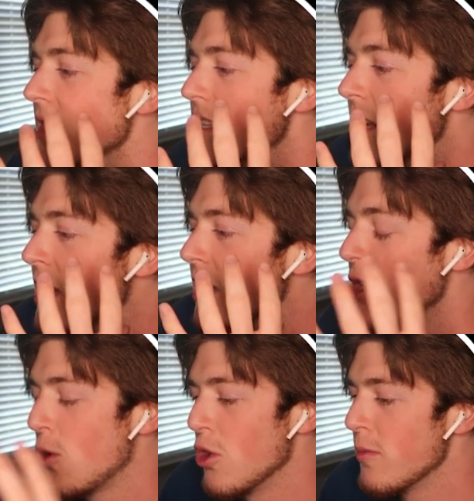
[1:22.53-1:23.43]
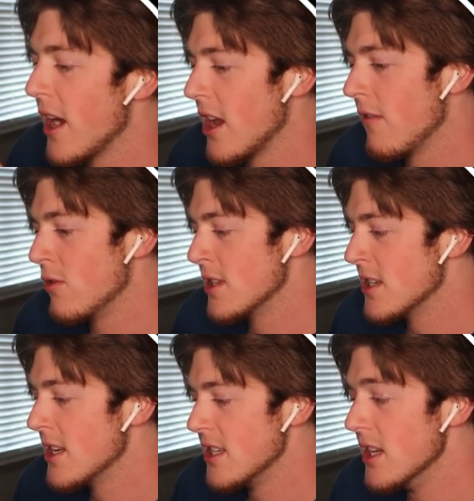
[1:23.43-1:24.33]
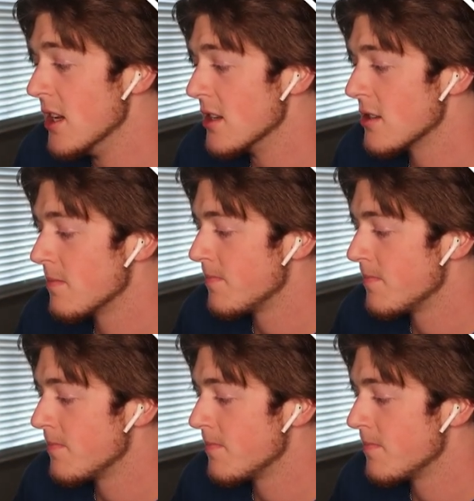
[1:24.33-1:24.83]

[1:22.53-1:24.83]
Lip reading: is the quarterback everyone says he is.